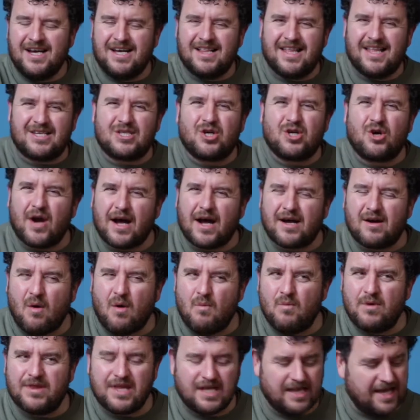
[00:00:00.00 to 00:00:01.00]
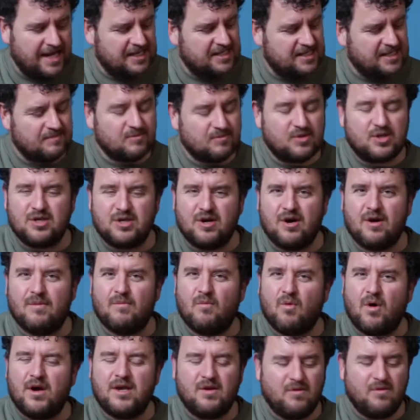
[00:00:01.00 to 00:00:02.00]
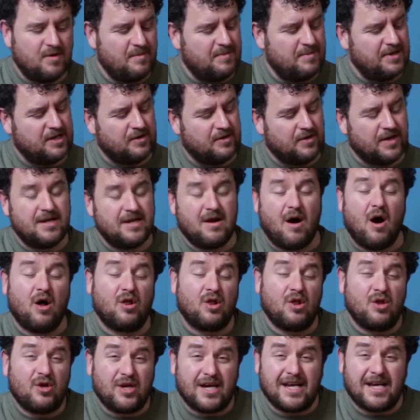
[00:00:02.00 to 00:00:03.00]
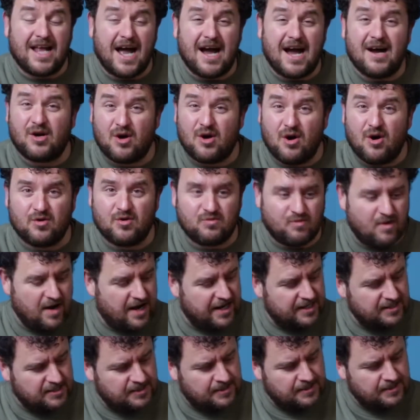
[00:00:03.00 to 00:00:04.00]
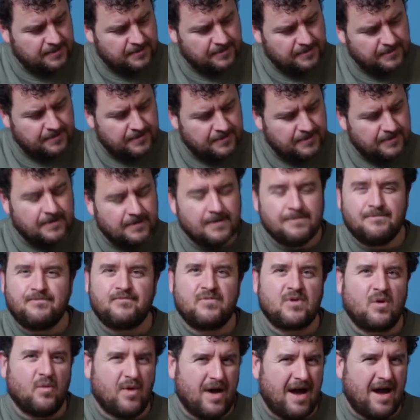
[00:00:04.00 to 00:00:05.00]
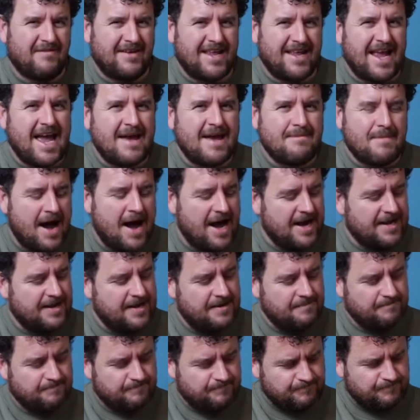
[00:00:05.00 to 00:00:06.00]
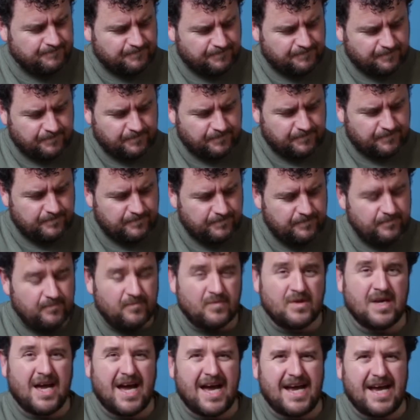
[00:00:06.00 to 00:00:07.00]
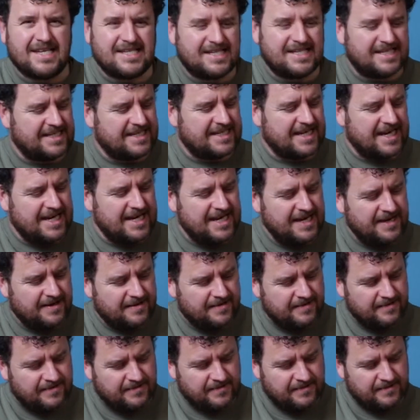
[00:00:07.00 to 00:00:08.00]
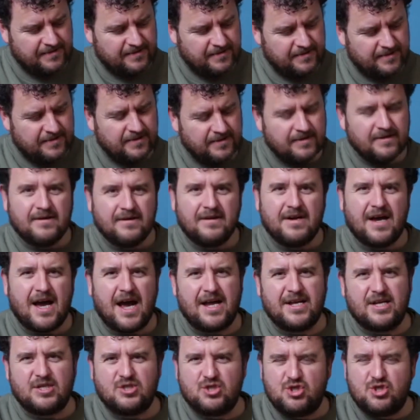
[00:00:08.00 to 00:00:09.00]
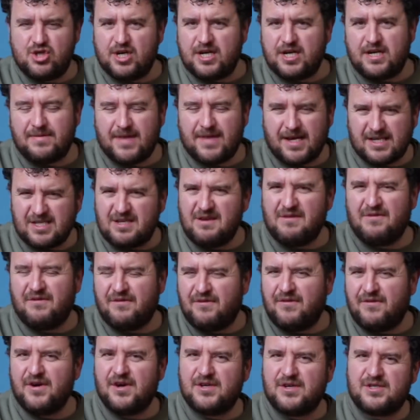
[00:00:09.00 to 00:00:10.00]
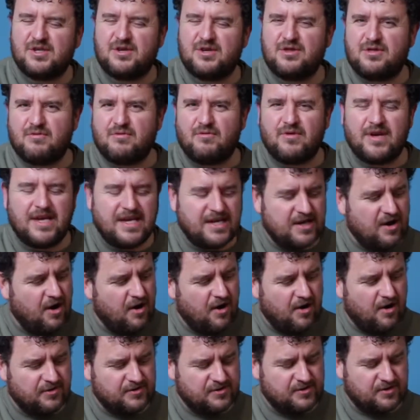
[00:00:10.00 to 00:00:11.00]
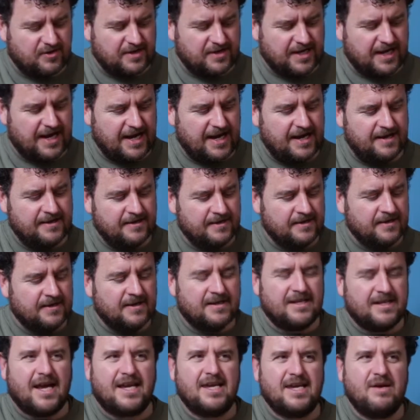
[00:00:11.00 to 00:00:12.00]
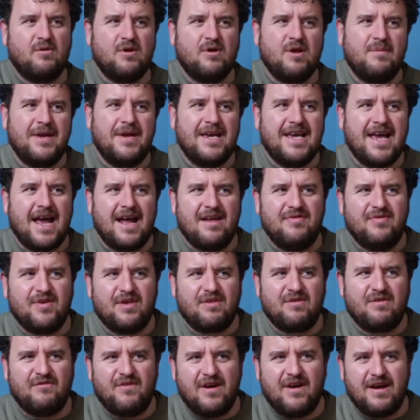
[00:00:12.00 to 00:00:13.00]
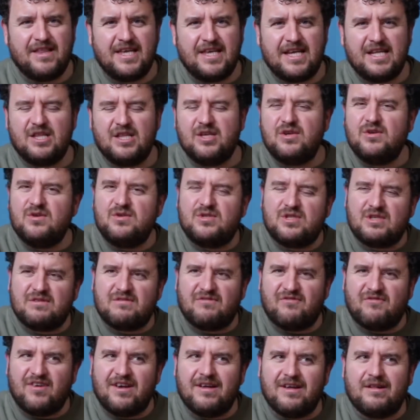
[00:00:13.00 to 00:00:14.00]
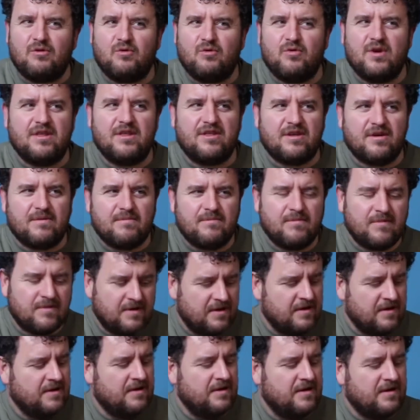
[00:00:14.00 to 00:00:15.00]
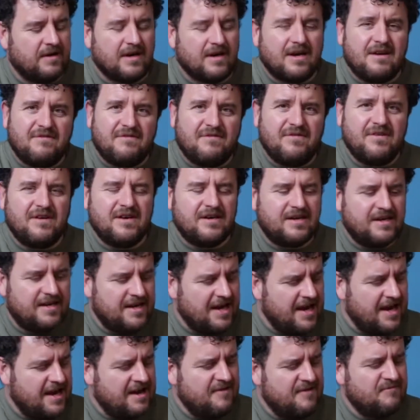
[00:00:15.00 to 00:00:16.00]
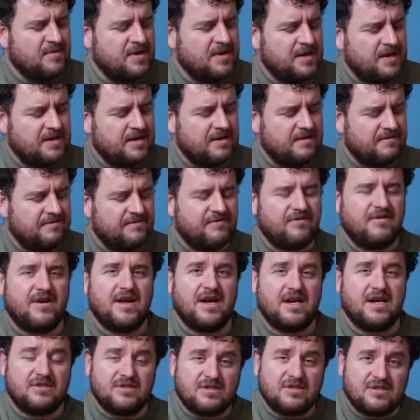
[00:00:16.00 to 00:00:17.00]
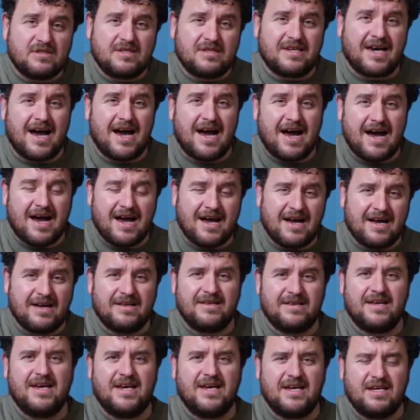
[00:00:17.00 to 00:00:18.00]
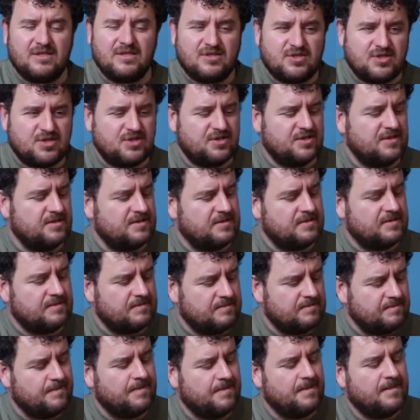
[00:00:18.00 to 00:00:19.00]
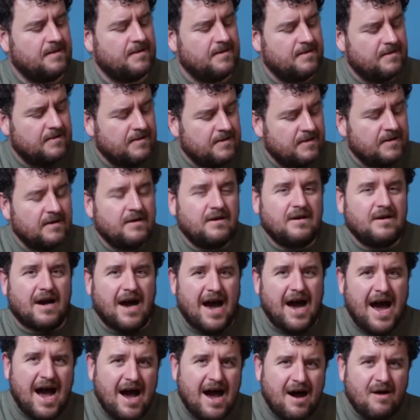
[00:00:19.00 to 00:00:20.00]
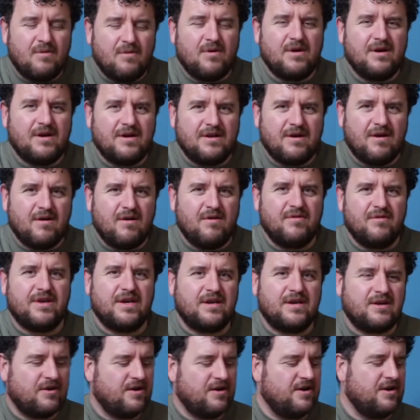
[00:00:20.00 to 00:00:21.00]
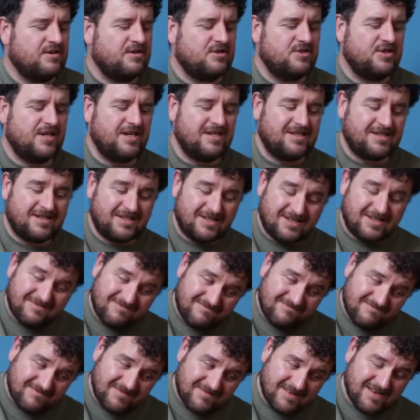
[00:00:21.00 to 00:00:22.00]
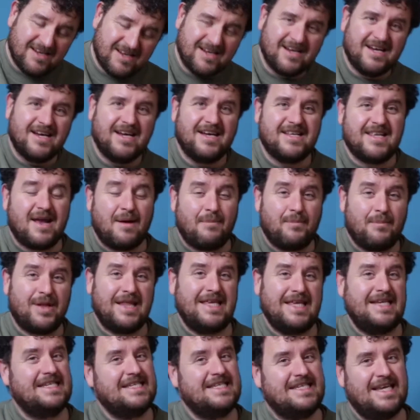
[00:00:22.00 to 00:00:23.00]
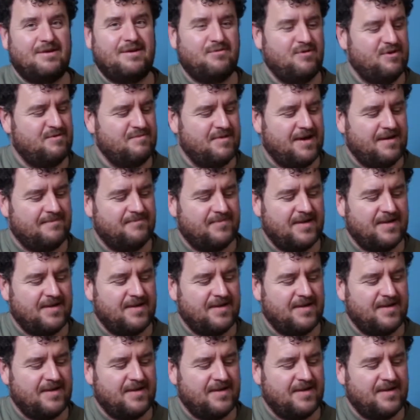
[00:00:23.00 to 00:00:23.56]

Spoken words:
Let's crack on with the lesson. So what you want to be doing, or looking at chord wise, we have an A minor, a C, and a G. That's your first three chords, okay? Now you want to be getting this fairly loose feel rhythm. If you gave me a fresh carnation, I would only crush it. Now please stick with me.